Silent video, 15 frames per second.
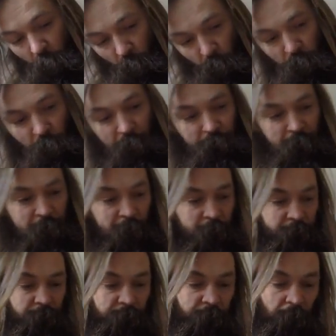all the way
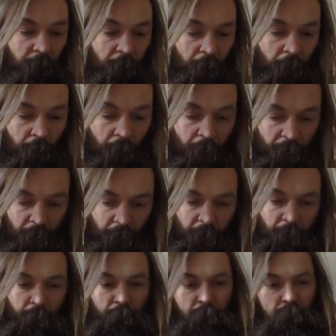round.
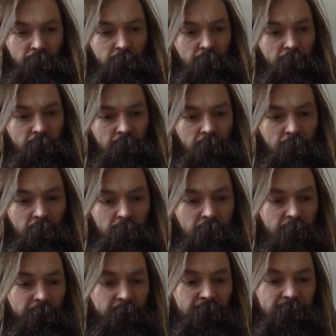
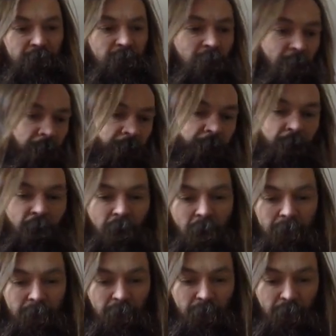They're slightly
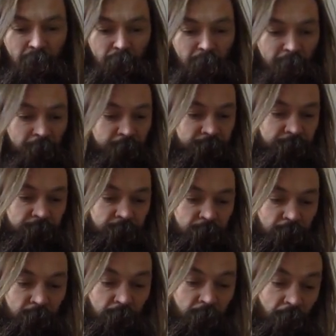higher around
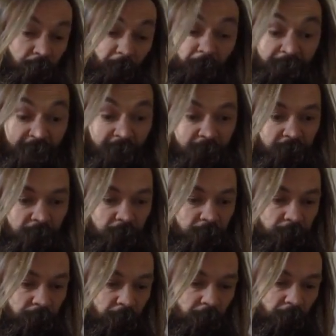the
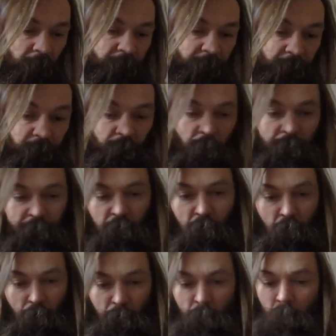ankle, so they do offer a
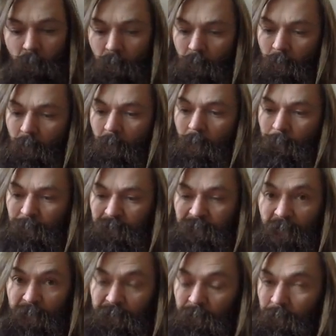lot more
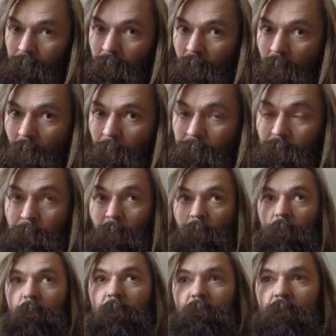protection, which will
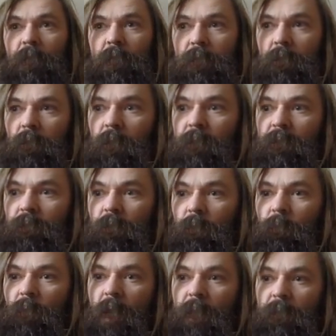probably be really good
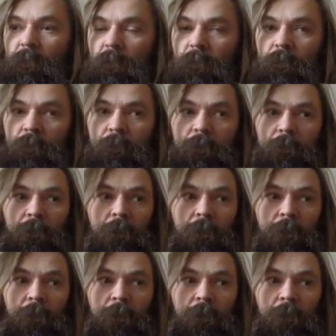when you're